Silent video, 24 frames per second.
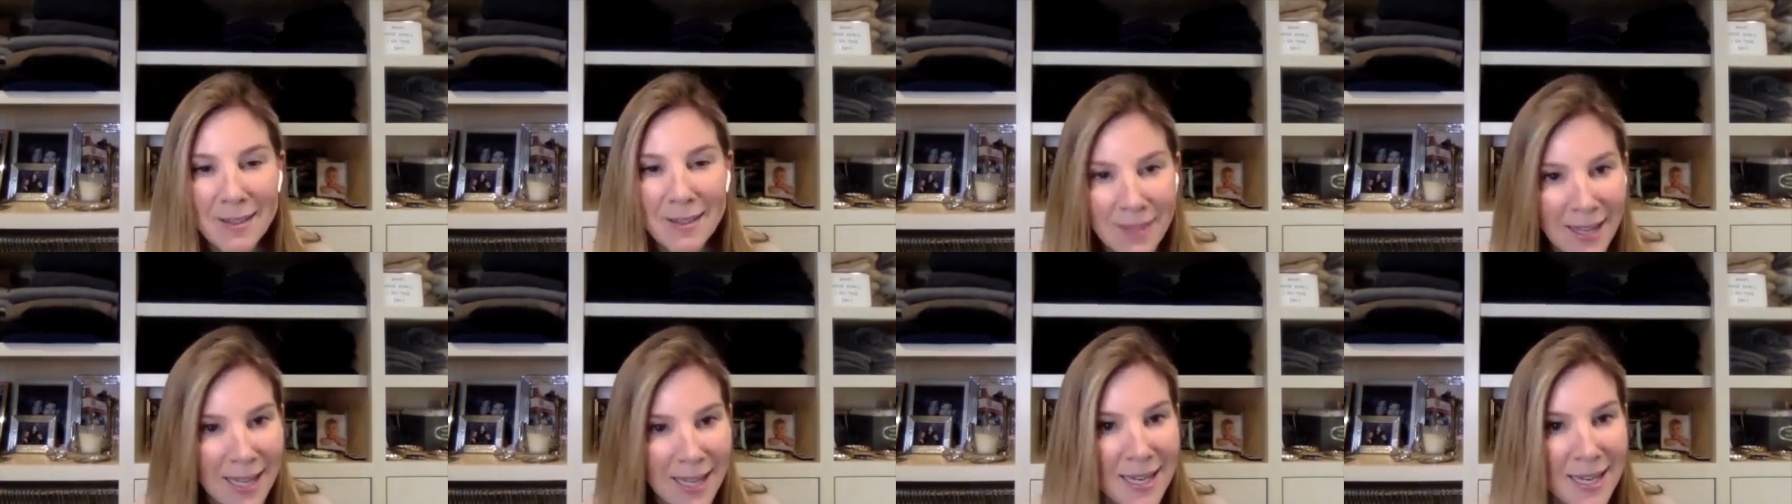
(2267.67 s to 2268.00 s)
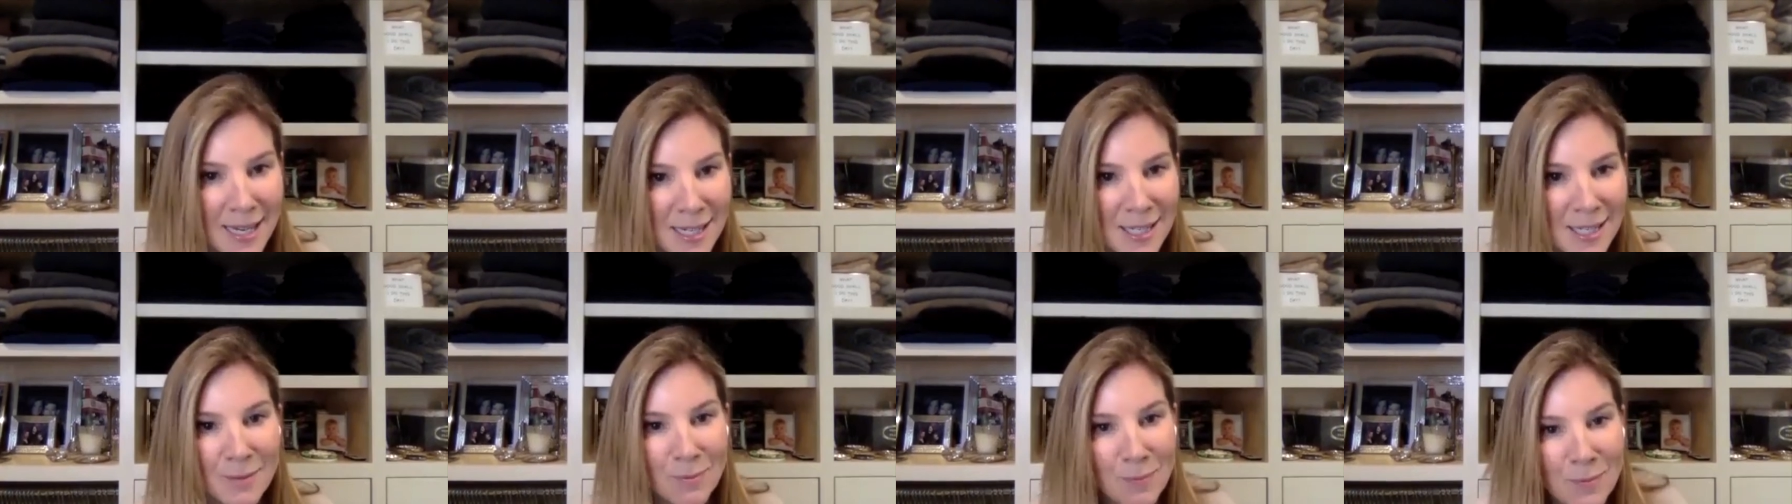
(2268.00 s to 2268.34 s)
they
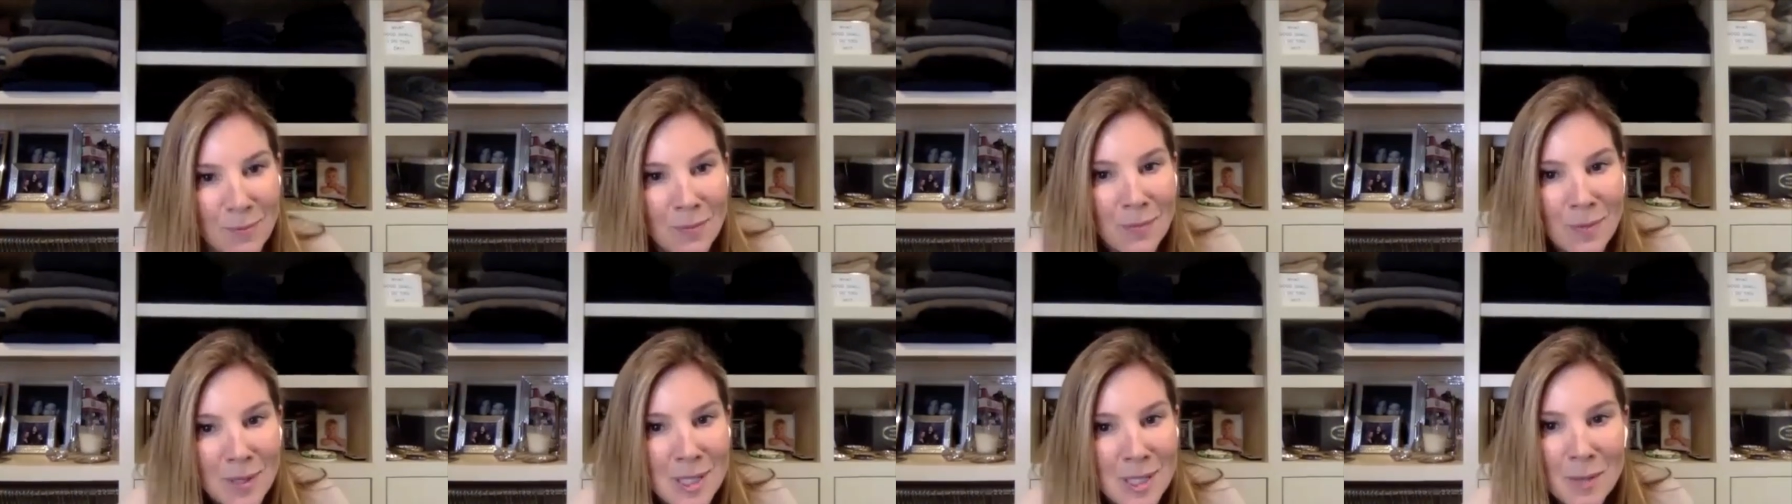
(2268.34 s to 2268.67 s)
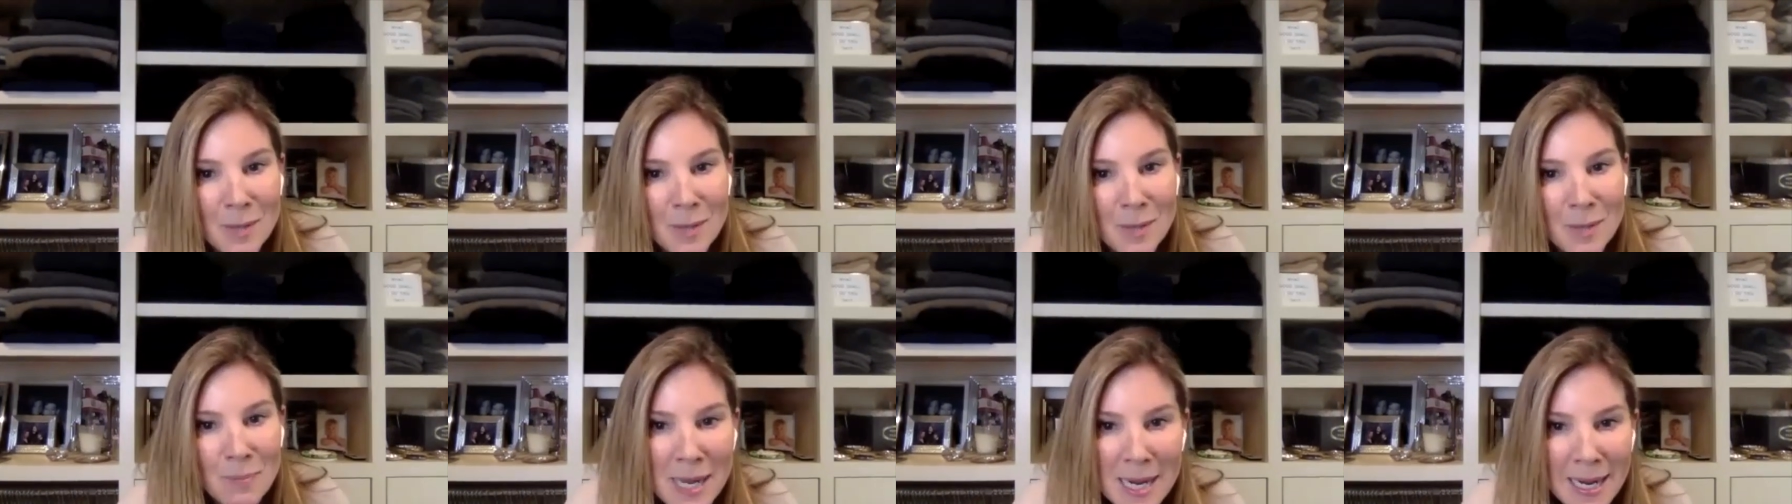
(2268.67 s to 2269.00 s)
need to
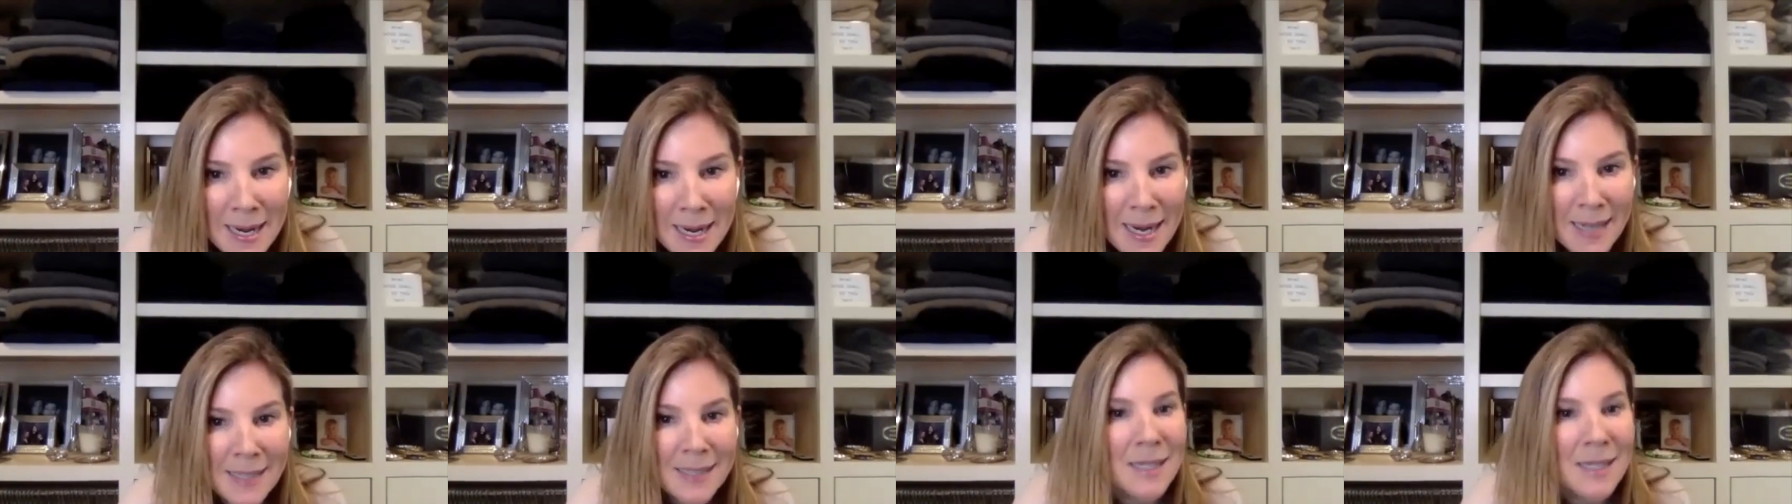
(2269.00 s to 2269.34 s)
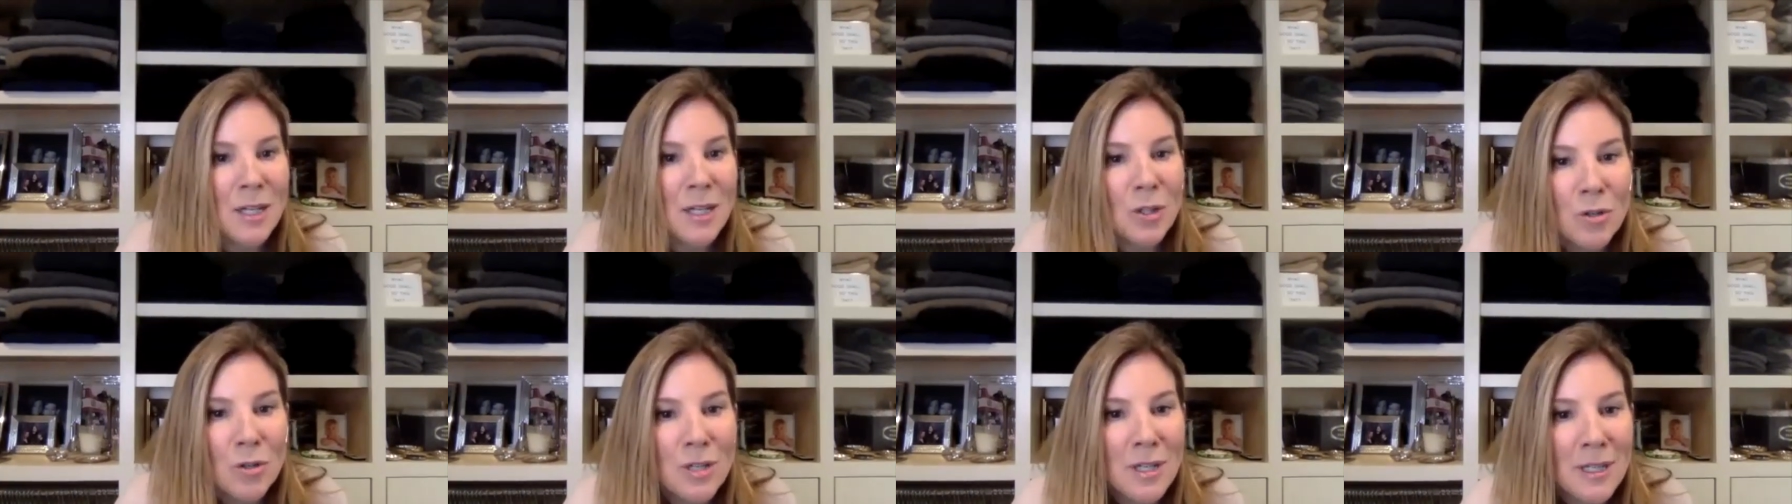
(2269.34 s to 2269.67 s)
be connected
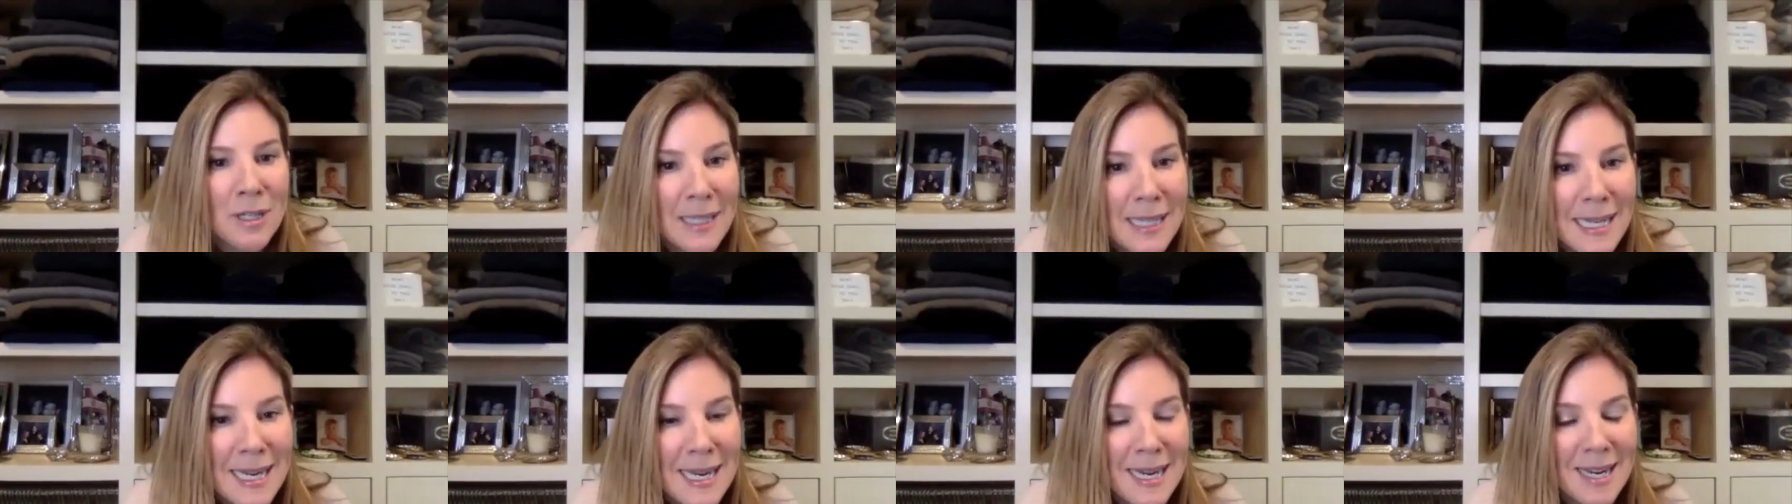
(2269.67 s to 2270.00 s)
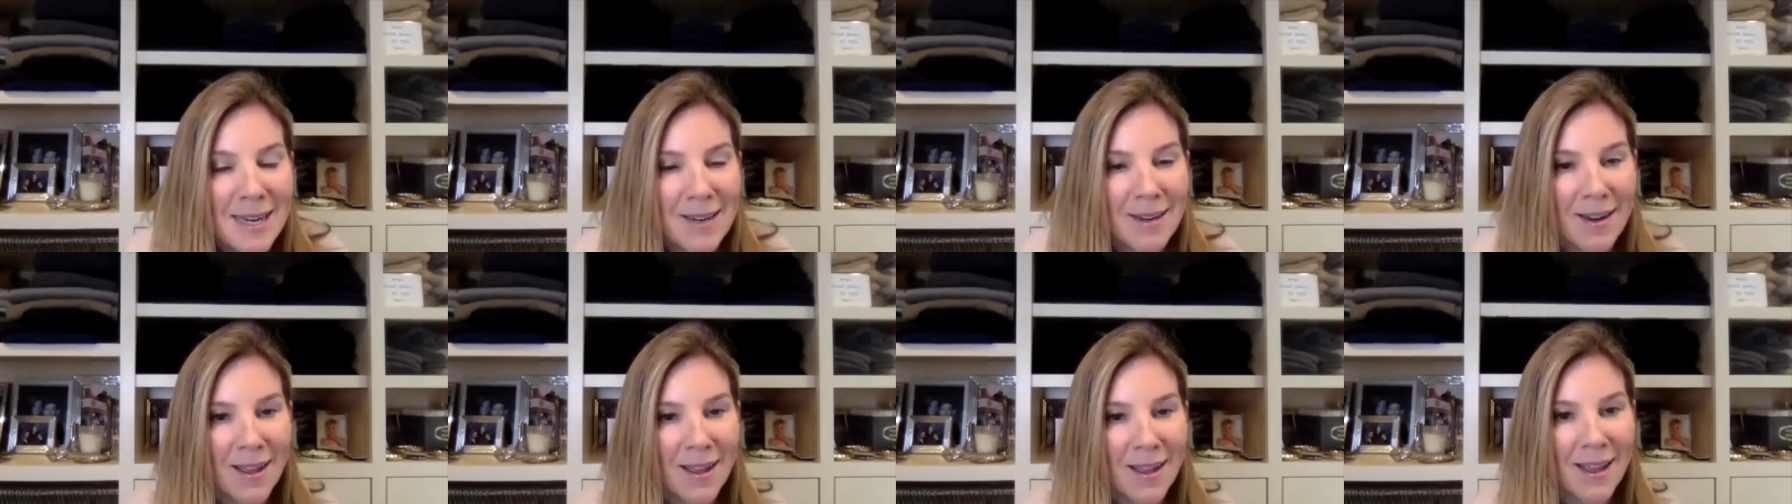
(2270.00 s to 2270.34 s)
and learn to
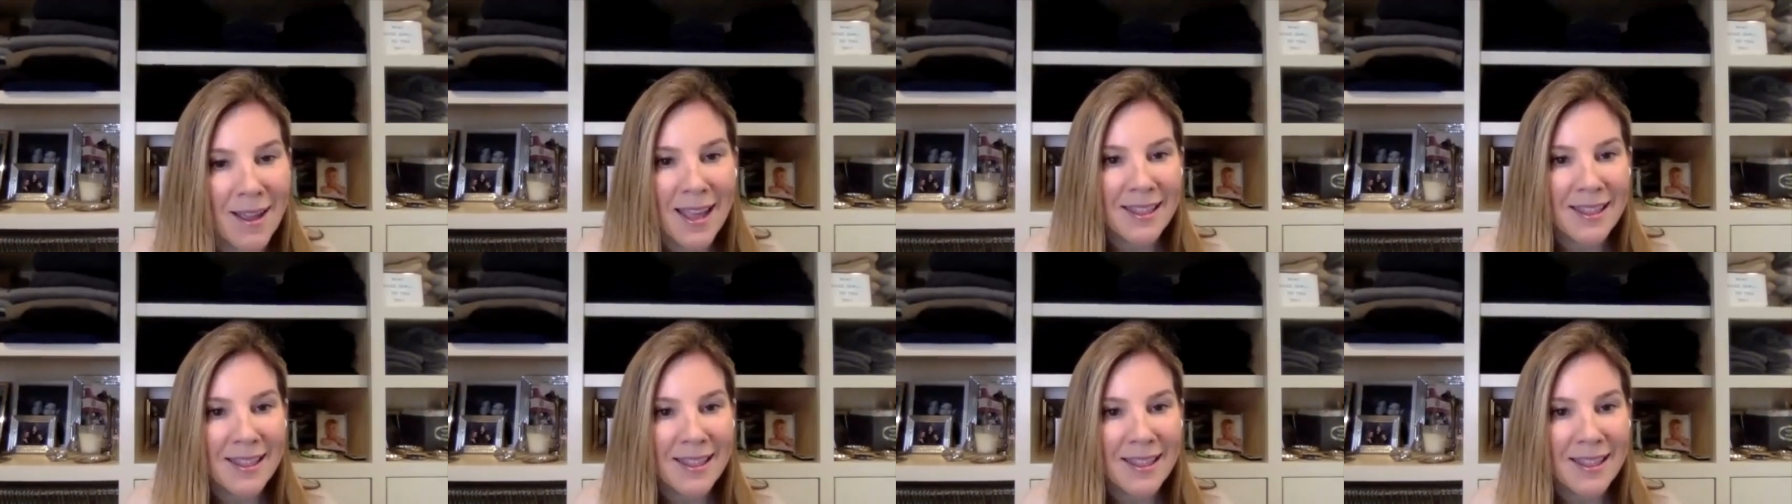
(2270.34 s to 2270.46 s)
lead.